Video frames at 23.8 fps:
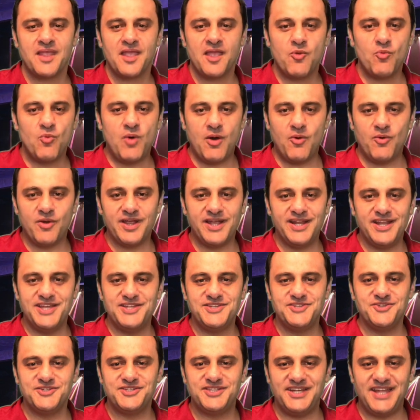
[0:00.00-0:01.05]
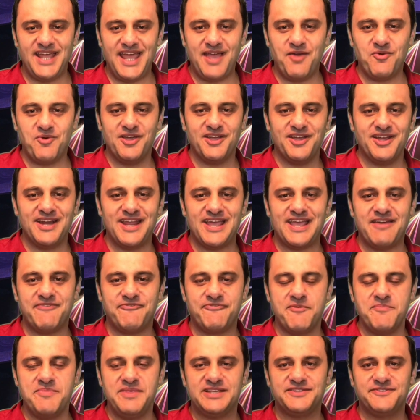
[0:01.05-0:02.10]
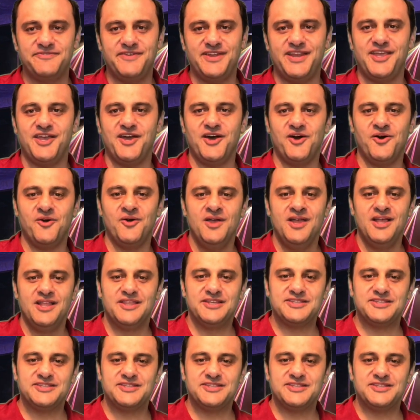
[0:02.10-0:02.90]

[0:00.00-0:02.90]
What we're going to do today, what you're going to get from this video,